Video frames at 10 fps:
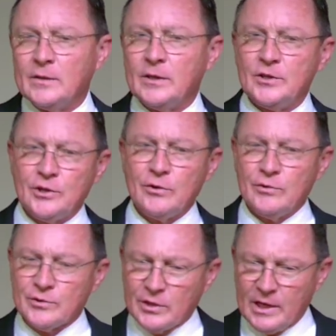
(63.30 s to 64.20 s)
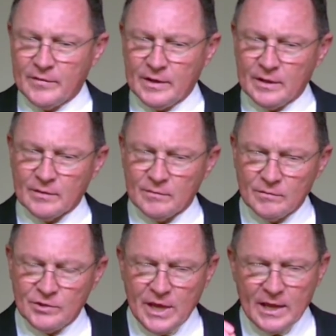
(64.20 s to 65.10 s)
The Jews are given a
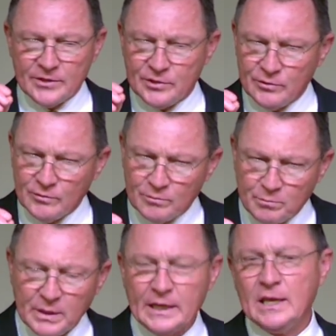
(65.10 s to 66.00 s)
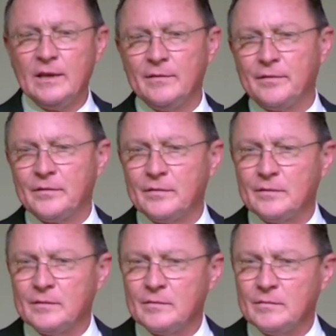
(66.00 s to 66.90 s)
chance to believe
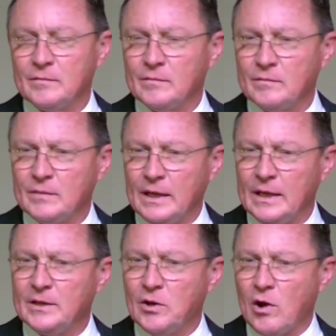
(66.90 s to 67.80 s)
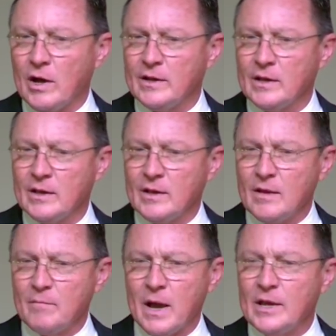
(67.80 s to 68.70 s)
in God
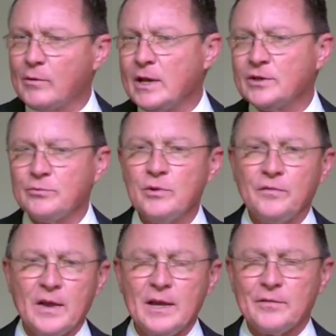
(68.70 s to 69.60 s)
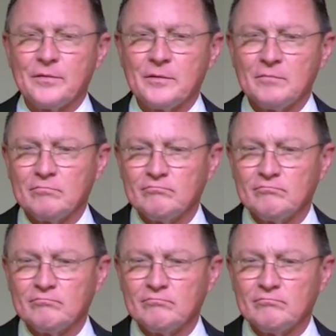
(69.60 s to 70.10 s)
by grace through faith.